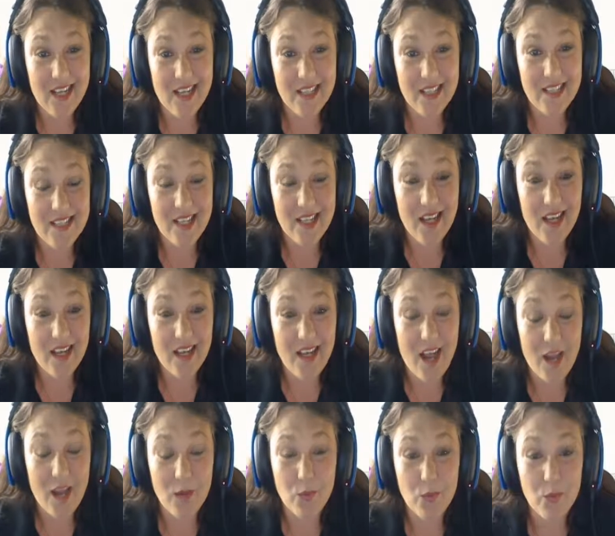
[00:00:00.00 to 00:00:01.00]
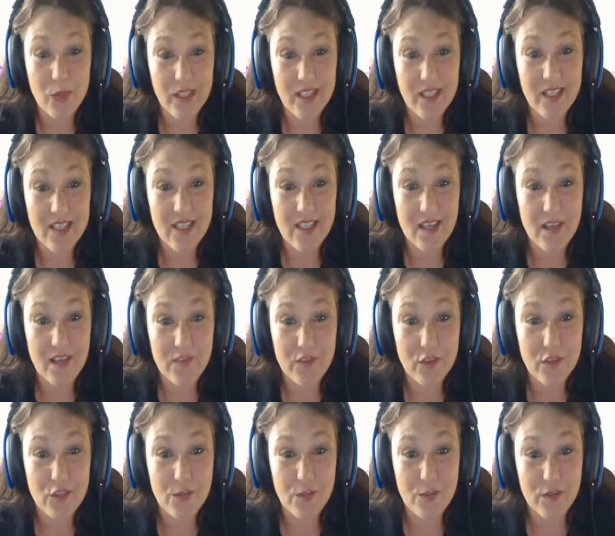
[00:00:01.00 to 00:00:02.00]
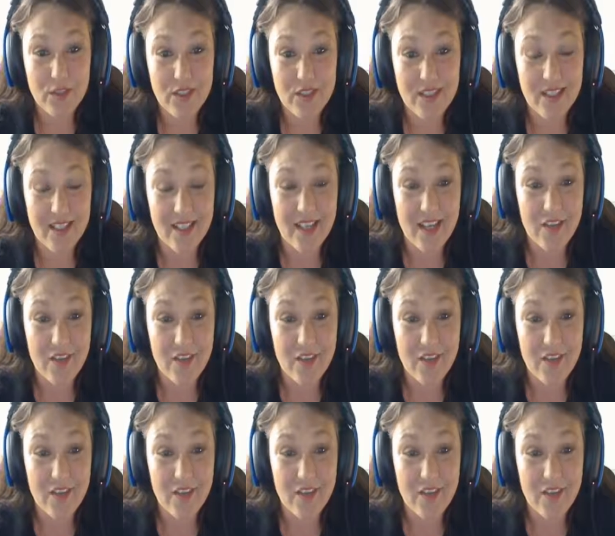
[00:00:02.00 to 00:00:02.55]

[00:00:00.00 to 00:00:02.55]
I suck. I really suck at first person.